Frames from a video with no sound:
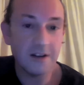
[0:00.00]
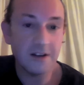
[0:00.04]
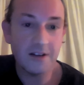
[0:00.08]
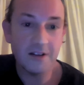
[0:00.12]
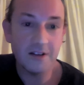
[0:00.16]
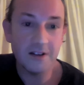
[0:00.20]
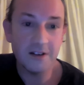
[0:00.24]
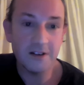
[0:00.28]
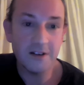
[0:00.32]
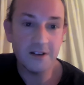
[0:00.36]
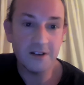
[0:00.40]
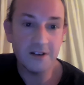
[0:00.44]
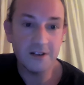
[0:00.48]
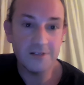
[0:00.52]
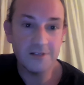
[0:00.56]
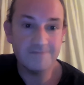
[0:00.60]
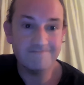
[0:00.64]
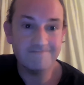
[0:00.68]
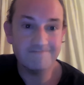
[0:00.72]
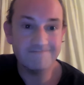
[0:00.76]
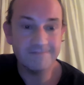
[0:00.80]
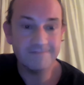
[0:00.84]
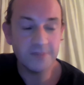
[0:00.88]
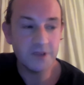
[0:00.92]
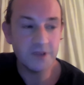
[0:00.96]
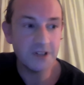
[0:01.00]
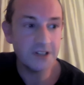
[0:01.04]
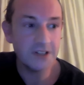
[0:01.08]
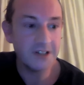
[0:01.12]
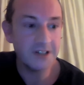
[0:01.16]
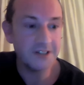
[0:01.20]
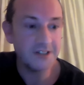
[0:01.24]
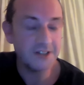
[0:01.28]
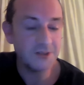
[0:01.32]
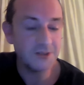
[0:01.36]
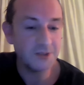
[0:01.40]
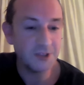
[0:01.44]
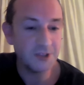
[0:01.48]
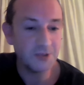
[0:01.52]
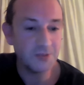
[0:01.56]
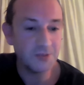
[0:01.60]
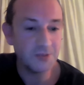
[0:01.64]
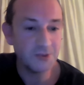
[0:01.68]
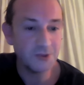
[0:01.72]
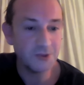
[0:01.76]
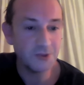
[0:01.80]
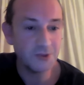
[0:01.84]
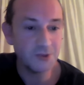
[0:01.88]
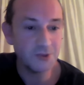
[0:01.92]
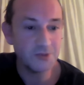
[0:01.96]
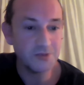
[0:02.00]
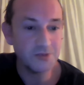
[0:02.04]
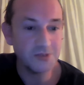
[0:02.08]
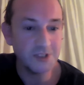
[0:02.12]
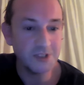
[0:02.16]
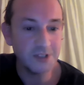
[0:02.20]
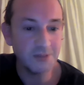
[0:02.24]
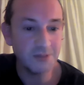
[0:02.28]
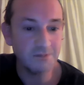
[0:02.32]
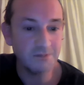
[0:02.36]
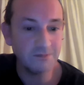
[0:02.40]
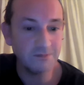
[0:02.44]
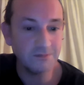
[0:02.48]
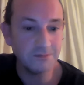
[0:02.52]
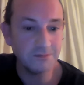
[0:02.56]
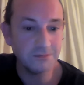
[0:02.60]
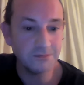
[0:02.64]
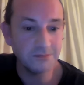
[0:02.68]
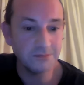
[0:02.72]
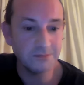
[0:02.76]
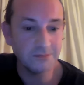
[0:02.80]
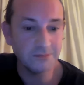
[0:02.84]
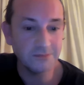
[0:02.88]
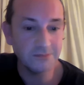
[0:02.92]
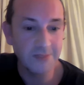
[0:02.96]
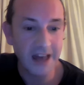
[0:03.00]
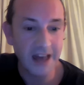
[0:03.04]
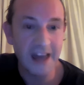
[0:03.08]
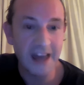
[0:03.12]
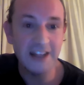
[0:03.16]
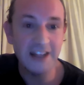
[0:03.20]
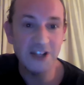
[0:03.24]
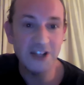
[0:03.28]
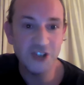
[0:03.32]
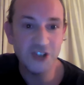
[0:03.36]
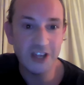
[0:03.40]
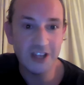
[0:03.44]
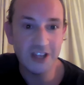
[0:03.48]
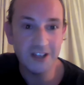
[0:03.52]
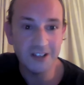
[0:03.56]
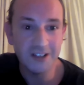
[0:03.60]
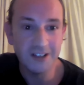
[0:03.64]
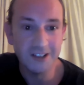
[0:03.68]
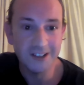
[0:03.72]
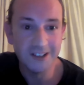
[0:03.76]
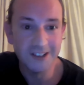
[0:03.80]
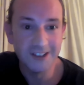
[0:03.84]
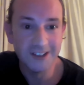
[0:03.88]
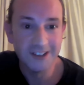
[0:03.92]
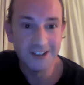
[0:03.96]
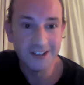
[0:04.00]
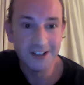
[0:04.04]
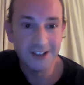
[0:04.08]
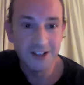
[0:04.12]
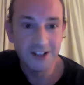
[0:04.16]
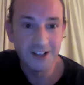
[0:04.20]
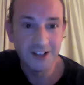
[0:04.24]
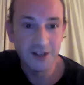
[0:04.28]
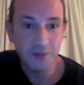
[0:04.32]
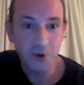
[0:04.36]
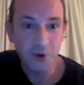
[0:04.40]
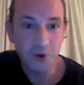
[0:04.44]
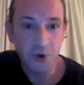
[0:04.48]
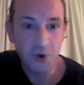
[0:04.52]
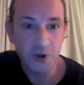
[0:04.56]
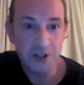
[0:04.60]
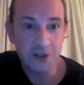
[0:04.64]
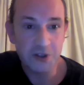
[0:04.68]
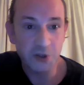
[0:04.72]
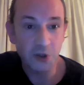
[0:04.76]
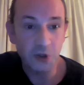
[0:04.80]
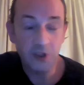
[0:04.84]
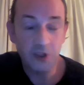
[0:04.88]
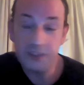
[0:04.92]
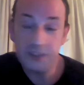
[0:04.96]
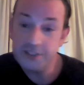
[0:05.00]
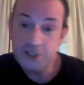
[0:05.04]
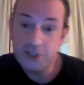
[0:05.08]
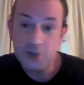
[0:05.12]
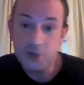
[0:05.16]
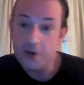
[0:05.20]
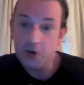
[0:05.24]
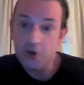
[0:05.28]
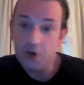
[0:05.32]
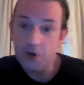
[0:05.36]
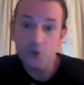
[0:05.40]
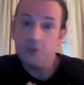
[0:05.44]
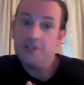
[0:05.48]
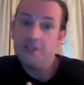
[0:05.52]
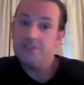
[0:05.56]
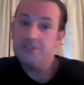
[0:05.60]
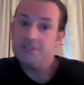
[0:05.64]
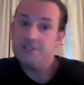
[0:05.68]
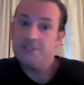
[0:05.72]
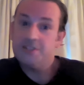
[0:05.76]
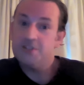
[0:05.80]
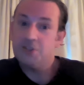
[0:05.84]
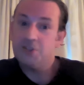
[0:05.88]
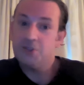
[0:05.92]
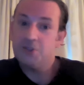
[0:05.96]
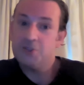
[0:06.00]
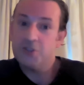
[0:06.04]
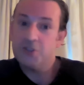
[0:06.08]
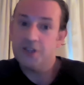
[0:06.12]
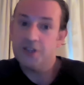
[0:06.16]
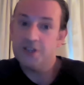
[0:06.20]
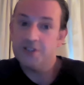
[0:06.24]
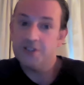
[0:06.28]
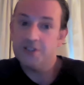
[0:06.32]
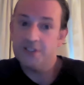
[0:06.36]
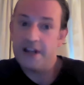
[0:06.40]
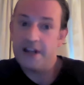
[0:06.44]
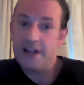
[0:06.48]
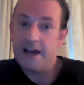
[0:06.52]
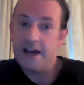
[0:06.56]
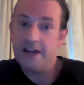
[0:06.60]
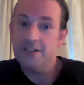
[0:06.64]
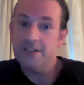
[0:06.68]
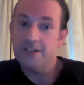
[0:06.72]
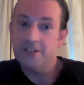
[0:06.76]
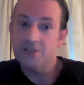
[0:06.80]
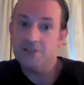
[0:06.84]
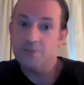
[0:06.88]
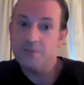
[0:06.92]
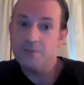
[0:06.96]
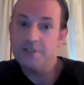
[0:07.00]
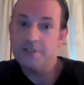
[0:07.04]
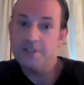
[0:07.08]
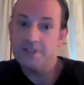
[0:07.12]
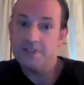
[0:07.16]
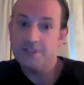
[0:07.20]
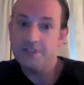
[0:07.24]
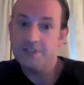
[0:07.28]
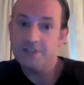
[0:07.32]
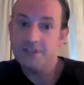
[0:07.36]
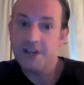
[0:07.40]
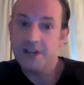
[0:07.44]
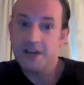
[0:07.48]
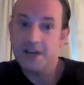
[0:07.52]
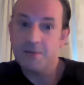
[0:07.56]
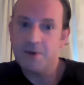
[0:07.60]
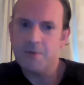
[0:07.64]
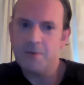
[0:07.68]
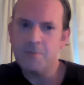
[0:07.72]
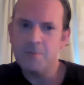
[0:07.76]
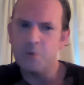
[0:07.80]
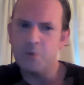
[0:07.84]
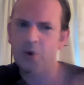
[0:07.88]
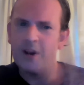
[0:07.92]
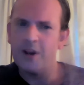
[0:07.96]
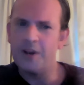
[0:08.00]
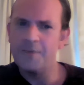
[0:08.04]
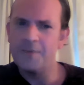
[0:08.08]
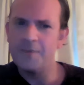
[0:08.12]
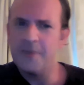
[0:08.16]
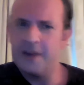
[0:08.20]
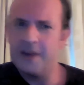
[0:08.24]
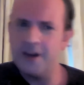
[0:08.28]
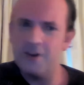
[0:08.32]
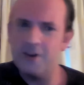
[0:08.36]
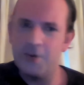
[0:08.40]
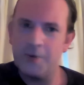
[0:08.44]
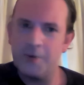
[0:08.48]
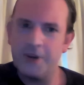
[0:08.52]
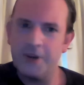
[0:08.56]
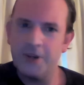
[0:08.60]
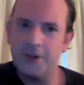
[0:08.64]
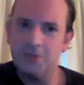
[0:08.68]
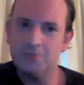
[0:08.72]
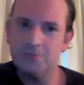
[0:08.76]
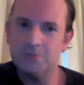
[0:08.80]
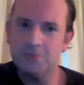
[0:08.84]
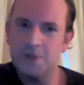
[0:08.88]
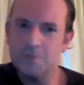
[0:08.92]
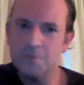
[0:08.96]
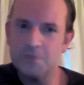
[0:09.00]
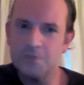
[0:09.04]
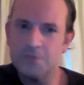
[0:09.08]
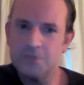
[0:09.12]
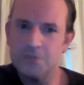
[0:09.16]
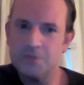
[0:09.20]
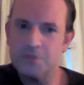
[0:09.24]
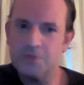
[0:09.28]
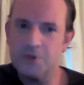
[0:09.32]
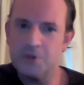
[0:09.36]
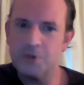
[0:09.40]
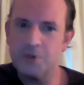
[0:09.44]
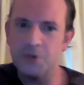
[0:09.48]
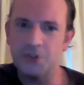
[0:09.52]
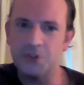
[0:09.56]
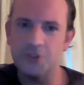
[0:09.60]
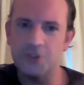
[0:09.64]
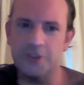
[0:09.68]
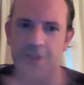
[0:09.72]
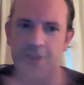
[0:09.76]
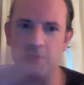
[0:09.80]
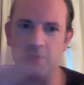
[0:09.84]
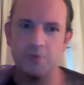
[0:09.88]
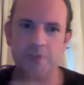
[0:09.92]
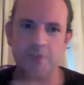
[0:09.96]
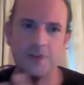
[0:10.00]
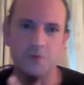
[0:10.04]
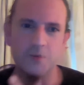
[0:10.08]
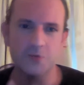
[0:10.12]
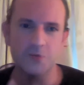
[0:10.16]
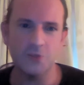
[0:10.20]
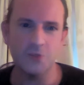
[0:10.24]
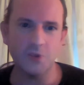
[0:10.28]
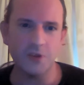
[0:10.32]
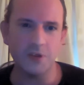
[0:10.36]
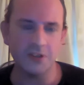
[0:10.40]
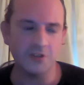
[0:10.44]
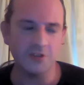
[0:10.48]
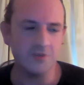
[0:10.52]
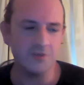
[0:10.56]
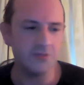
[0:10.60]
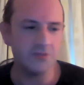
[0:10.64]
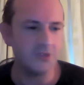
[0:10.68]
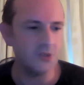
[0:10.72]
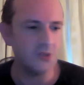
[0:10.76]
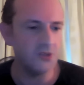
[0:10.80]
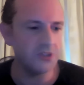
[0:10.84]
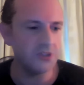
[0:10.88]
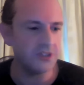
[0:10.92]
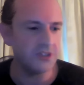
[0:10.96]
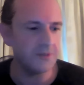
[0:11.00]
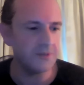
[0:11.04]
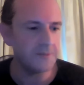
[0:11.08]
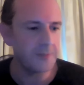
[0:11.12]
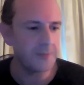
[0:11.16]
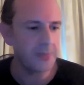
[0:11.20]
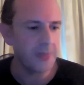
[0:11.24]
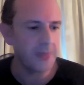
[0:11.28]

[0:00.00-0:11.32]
uh, I don't know, sort of um, energy, pouring his all into it, all these these old triggers and anger and bitterness came up while I'm there at my own mum's funeral. So that that was quite confusing.